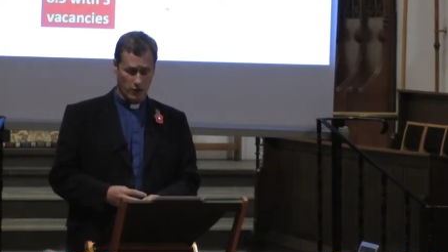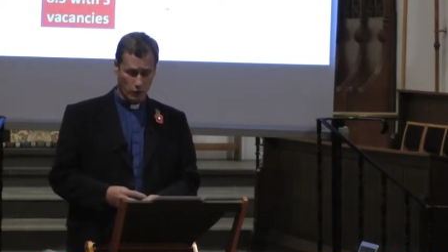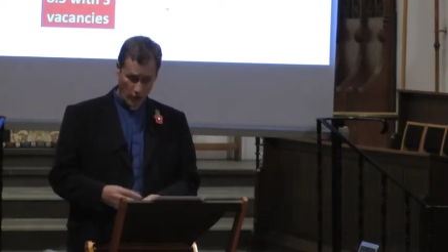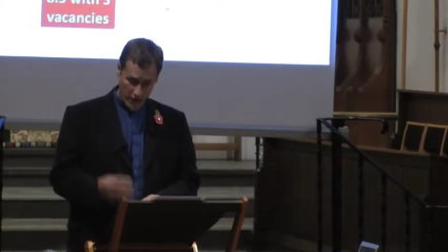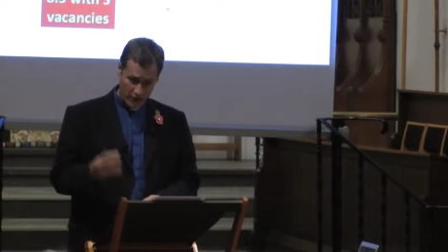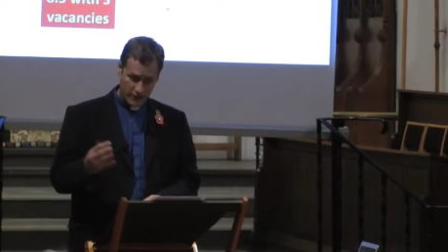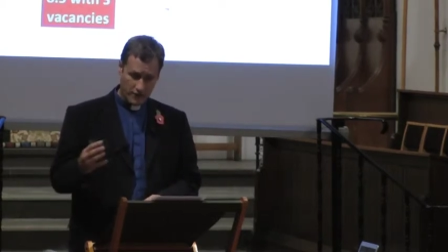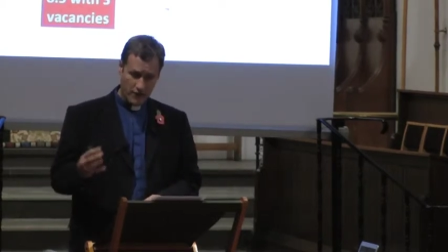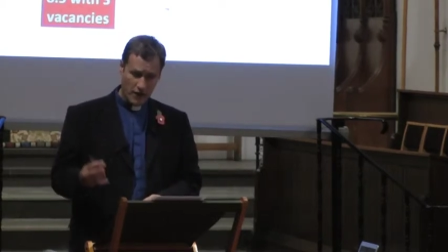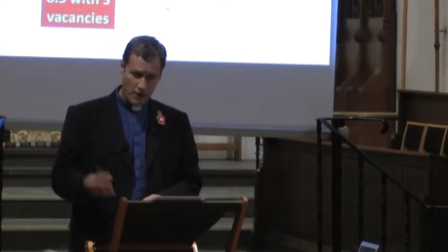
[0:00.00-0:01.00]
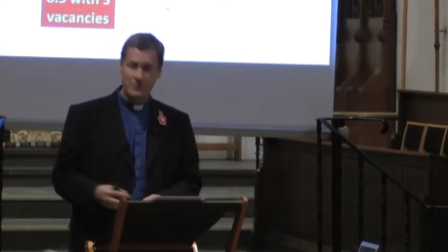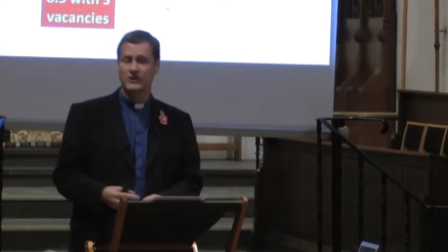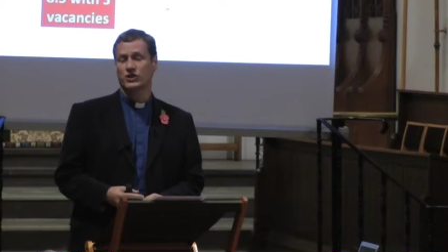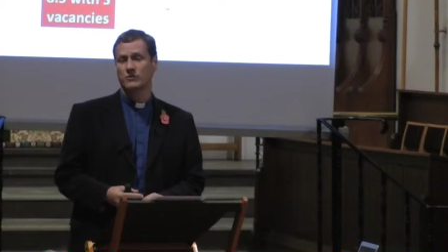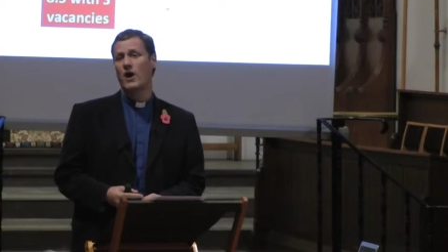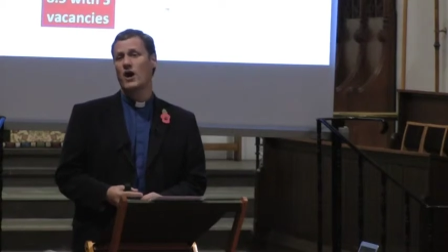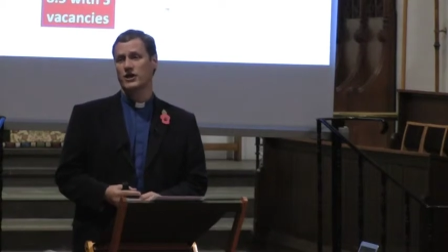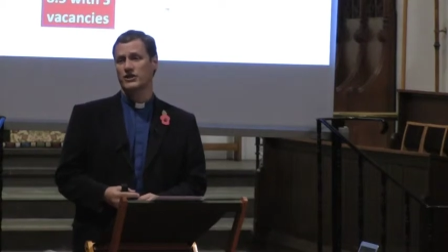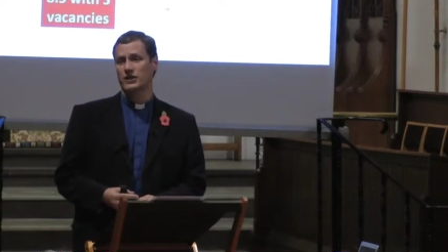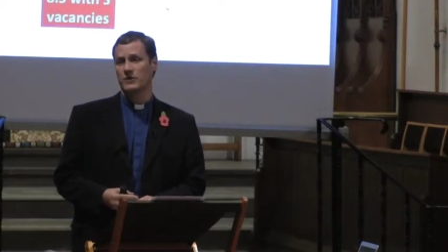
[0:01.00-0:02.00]
with a mission
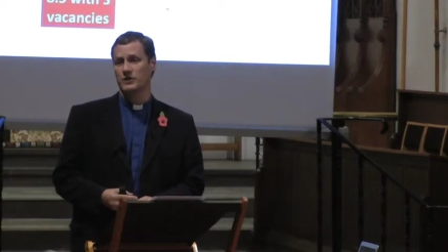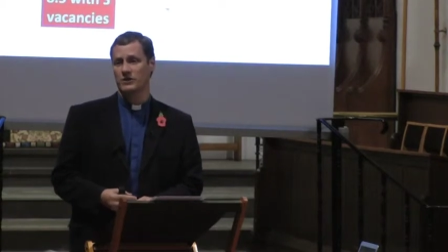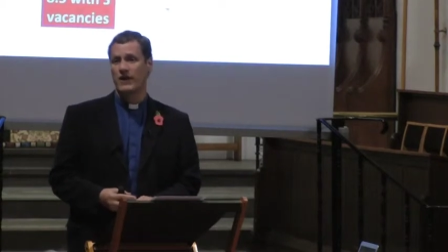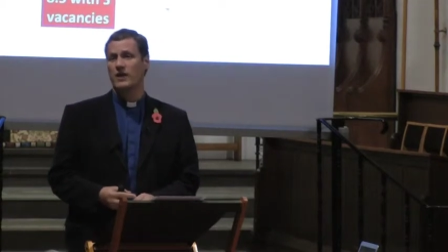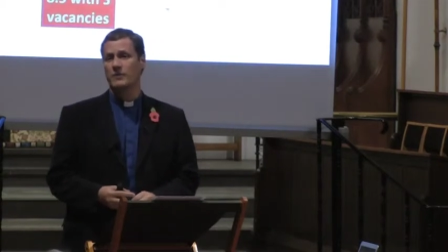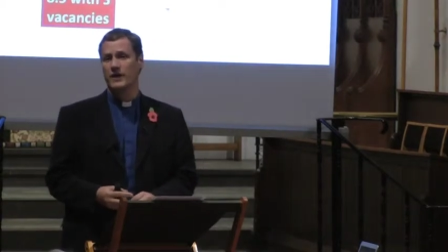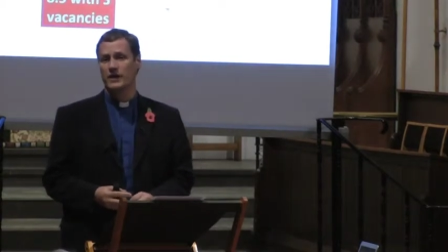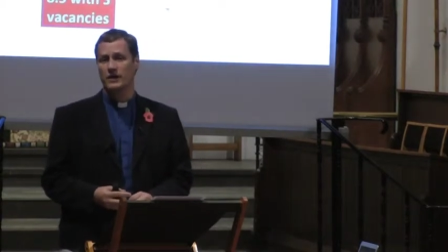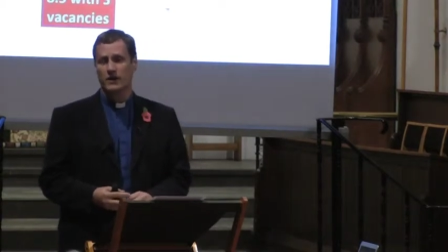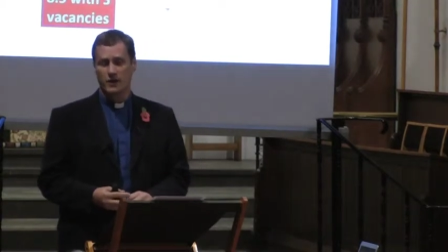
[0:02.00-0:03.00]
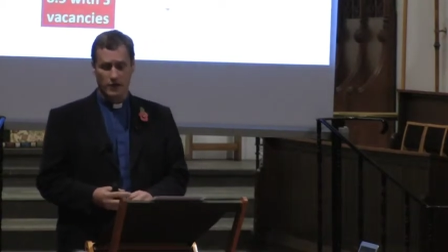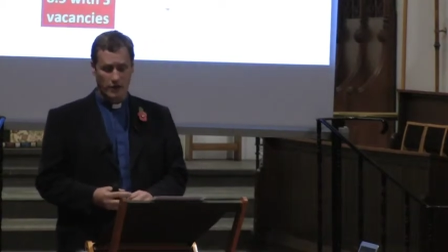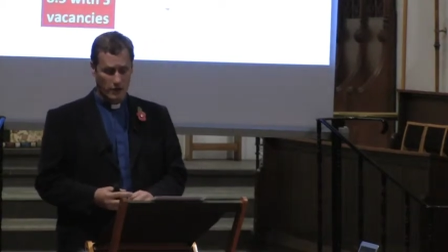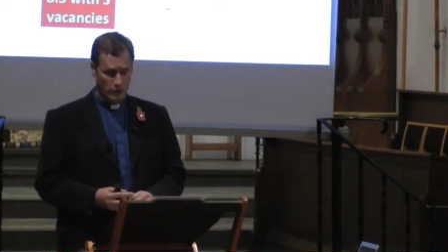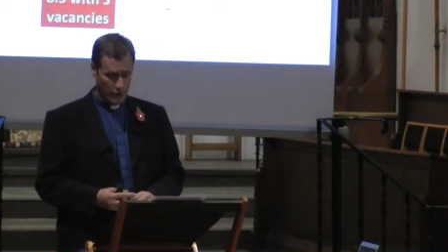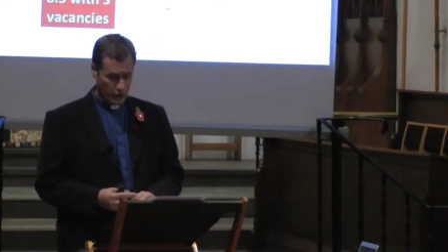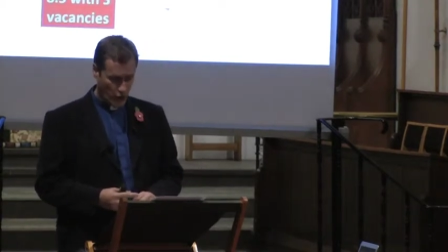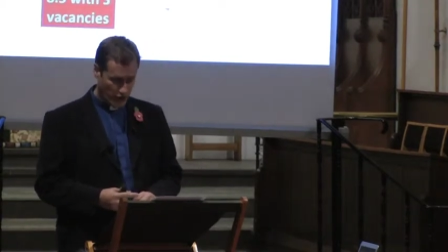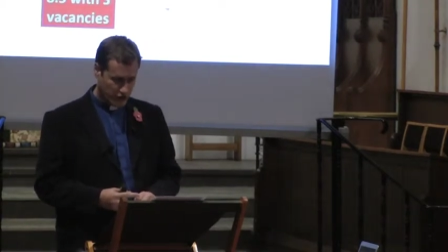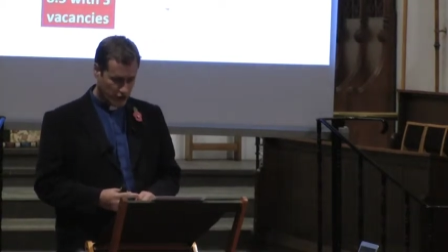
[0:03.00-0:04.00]
partnership developing with
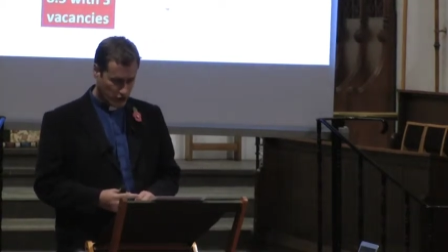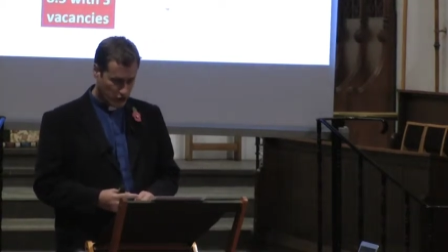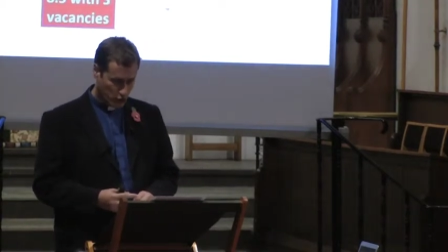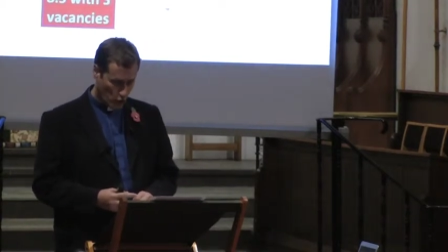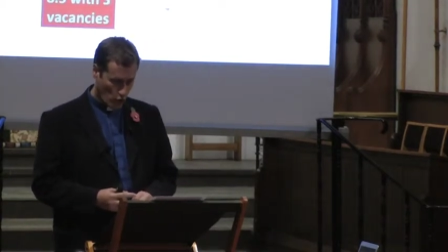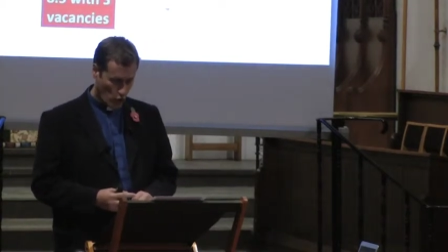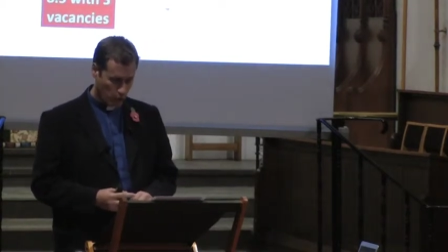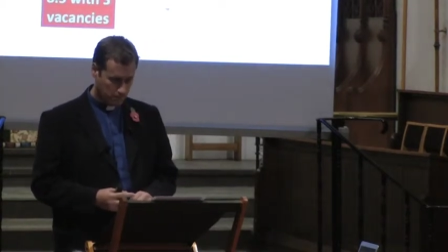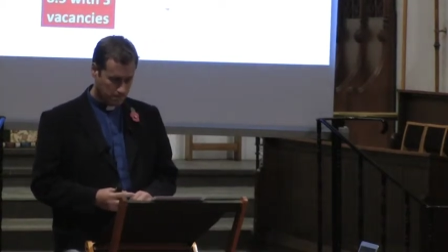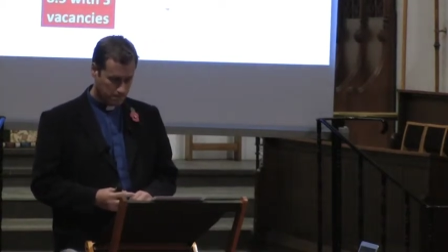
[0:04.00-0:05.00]
Christchurch Door.